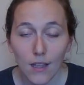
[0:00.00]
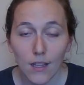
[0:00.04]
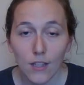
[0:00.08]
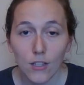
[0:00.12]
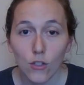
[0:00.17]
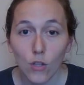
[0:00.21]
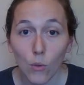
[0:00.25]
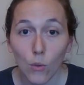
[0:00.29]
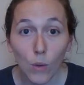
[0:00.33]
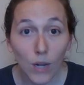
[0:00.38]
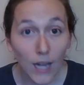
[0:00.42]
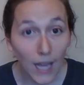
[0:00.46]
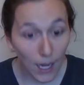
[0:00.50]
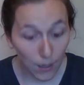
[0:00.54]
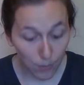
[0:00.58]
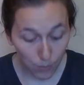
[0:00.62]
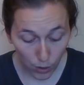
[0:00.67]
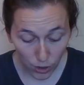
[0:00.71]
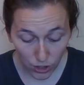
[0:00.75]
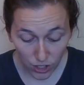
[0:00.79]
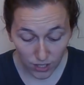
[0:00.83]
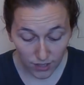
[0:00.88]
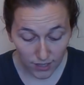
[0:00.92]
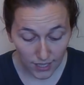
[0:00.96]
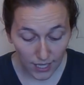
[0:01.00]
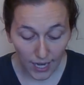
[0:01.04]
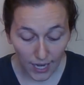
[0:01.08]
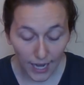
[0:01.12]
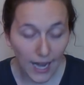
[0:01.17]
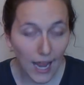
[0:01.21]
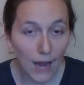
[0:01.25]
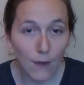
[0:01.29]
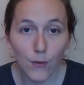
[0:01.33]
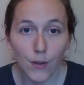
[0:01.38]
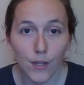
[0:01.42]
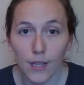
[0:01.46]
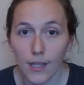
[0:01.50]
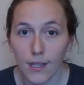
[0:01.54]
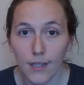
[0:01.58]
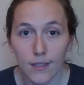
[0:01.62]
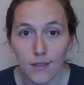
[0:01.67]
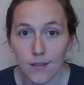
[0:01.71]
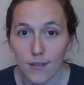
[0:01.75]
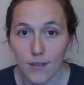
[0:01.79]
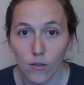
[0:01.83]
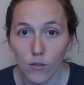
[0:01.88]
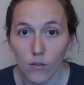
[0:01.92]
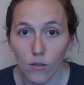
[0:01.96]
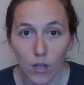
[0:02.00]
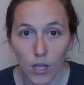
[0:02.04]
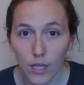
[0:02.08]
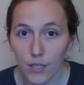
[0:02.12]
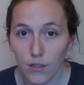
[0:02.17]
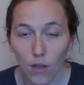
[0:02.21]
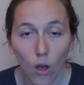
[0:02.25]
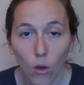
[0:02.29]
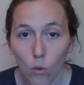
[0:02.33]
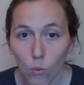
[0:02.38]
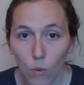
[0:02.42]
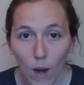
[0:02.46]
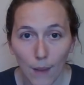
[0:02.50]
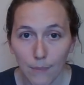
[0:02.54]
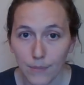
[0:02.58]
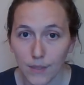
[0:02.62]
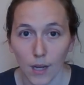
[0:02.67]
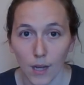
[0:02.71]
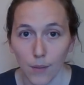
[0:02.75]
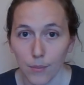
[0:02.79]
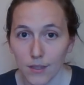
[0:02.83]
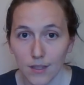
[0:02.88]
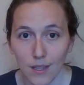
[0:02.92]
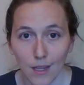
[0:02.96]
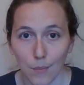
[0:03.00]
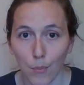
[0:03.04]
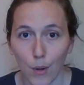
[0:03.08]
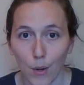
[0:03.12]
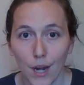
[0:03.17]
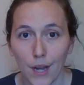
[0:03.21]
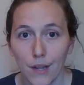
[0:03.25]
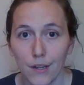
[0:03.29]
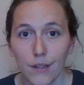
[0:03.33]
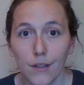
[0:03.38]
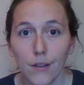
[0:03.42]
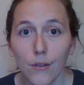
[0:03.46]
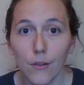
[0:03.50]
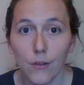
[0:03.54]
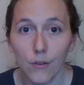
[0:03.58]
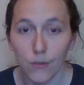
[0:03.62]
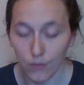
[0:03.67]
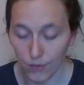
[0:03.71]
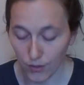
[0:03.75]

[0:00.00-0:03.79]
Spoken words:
So I went ahead and purchased it, and everything is still, it's all wrapped up. It's like brand new.